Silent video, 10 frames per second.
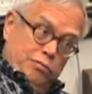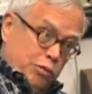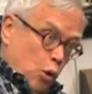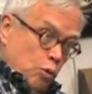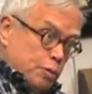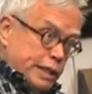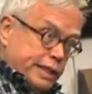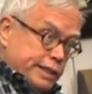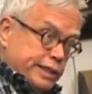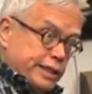the whole
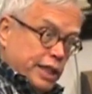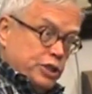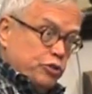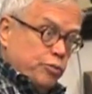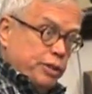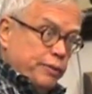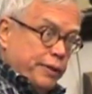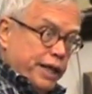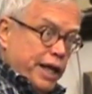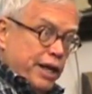political discussion will be
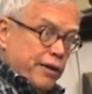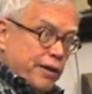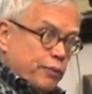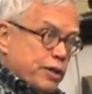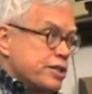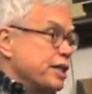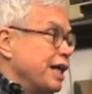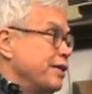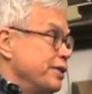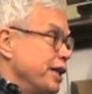going to err on one
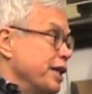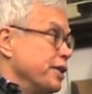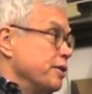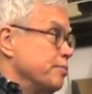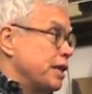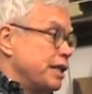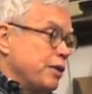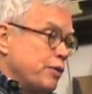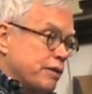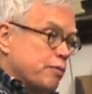side or the other. But I
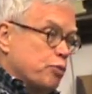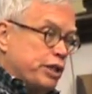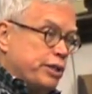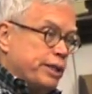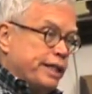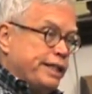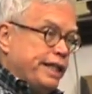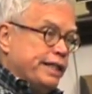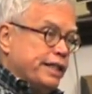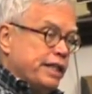think we have a pretty good
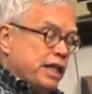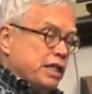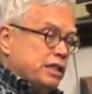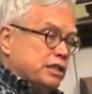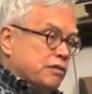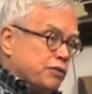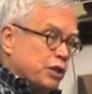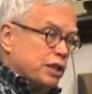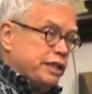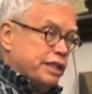idea that
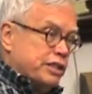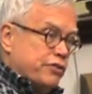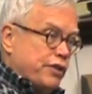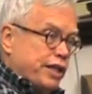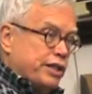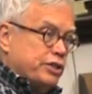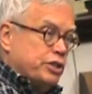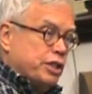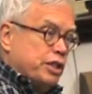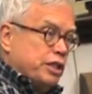severely
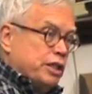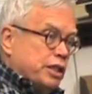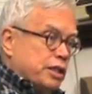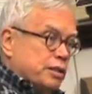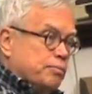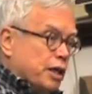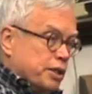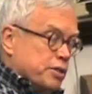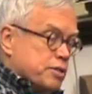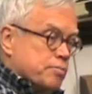disadvantaged
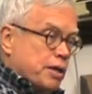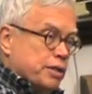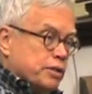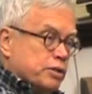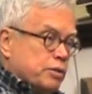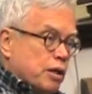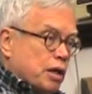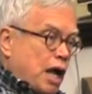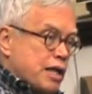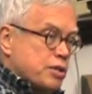mothers who
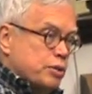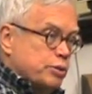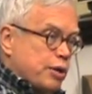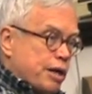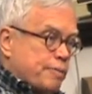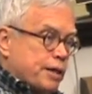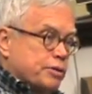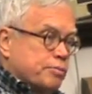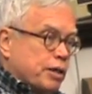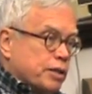are high school
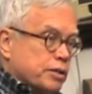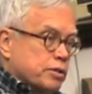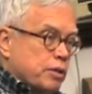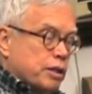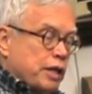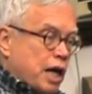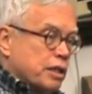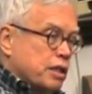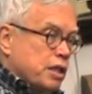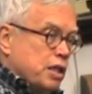dropouts, mothers
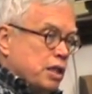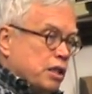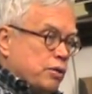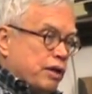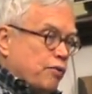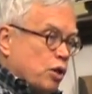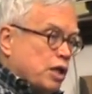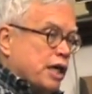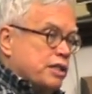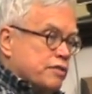who have all
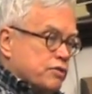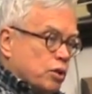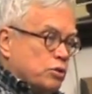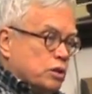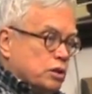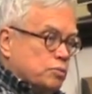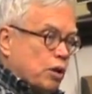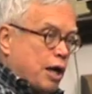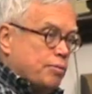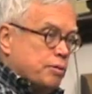kinds of social
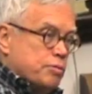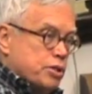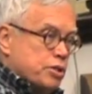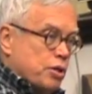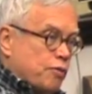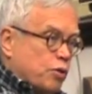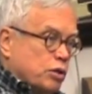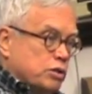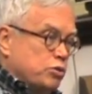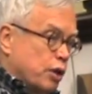problems and so
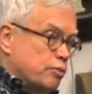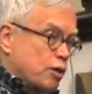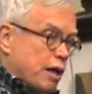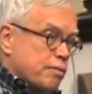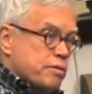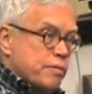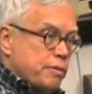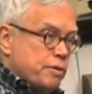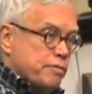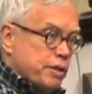forth, drug problems,
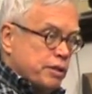maybe